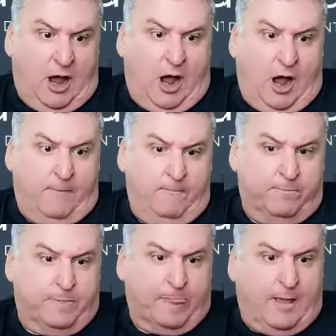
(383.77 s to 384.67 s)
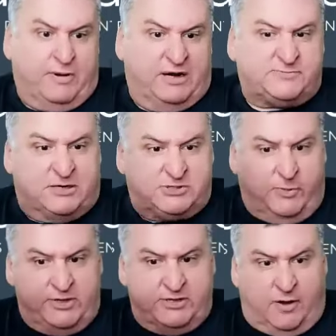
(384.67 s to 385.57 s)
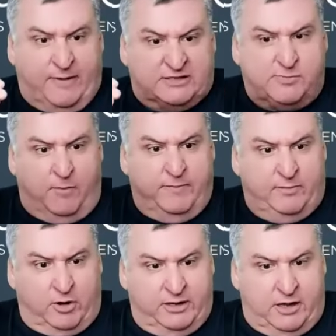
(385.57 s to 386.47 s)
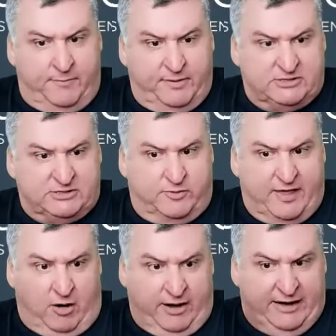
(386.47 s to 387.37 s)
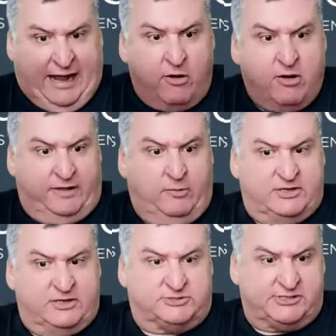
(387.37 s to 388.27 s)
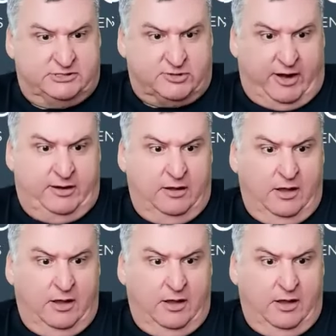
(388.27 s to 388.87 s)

but especially when you talk about small mid-market companies where they are inherently resource constrained,